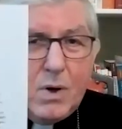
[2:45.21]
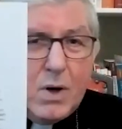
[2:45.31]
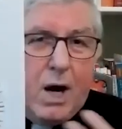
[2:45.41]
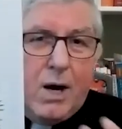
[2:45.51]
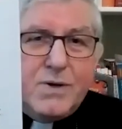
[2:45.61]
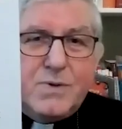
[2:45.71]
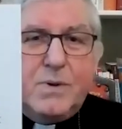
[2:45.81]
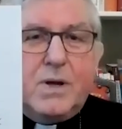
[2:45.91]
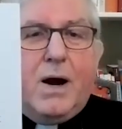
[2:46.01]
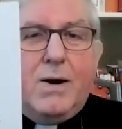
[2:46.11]
cards
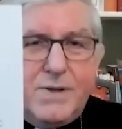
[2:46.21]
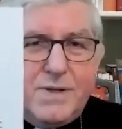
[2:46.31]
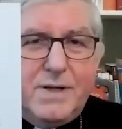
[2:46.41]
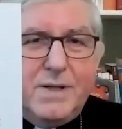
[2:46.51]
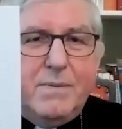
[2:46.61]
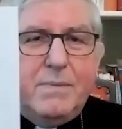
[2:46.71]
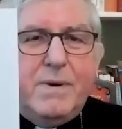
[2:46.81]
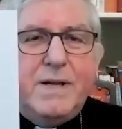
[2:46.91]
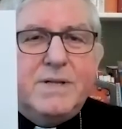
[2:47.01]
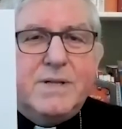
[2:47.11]
with hearts on them. It
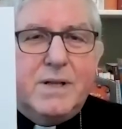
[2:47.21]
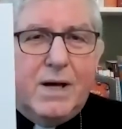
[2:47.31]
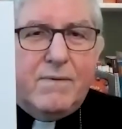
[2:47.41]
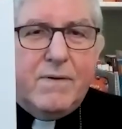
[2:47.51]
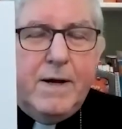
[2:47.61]
means love.